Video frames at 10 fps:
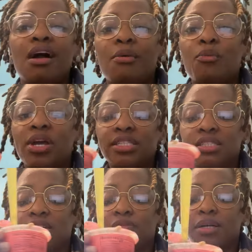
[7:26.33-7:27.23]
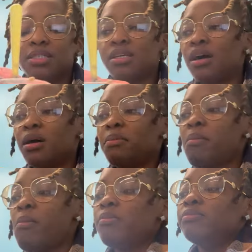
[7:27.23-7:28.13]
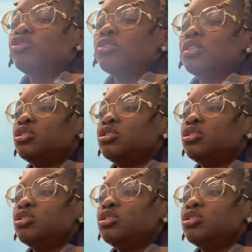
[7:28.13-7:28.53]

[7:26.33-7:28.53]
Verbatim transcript: waste of my time trader